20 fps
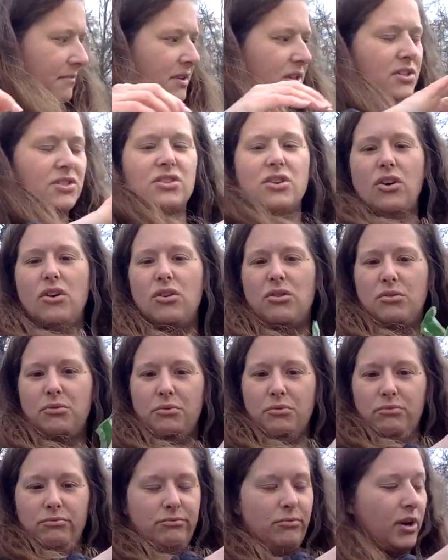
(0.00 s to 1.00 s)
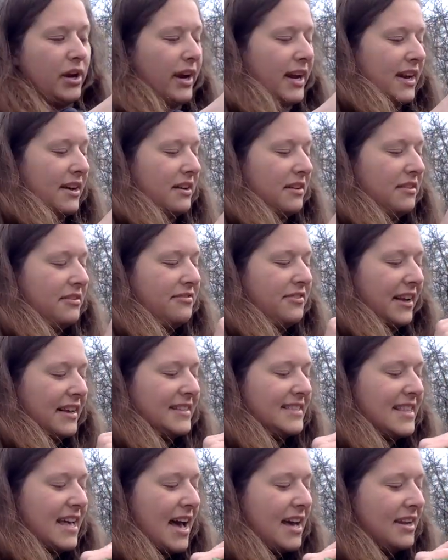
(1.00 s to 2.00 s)
So we're going to
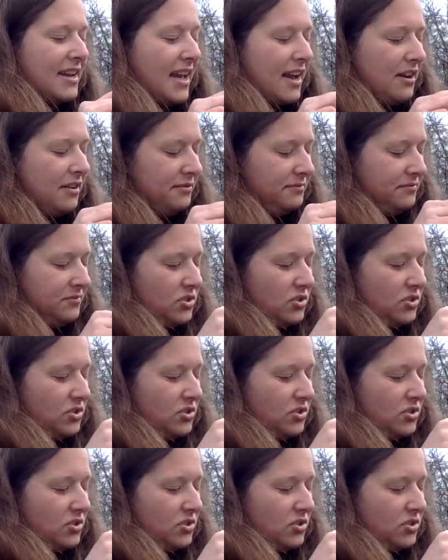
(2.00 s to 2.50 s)
fix that now.